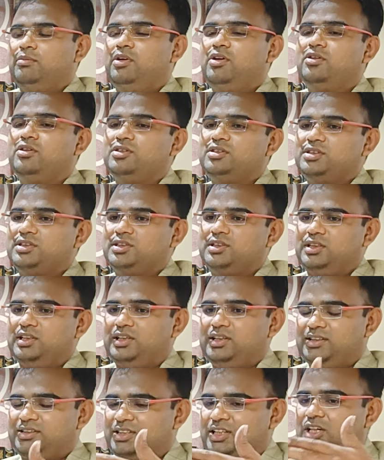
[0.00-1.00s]
Because
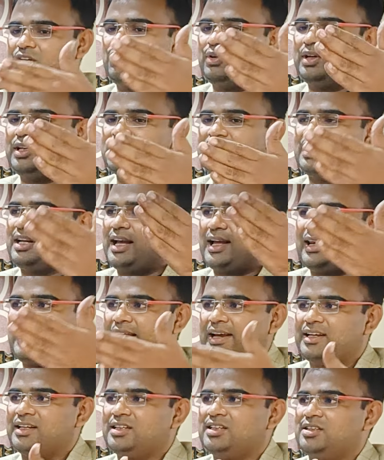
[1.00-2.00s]
S Q L is li
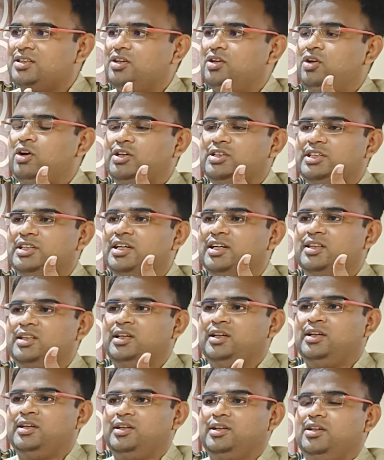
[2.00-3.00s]
like it is logical
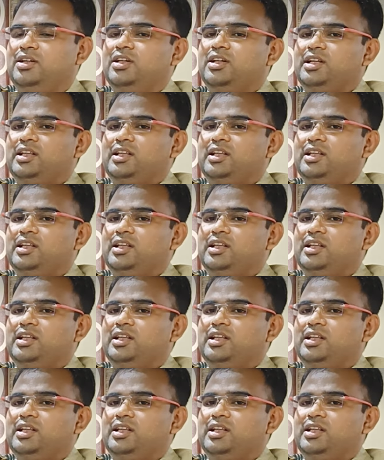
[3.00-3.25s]
thinking.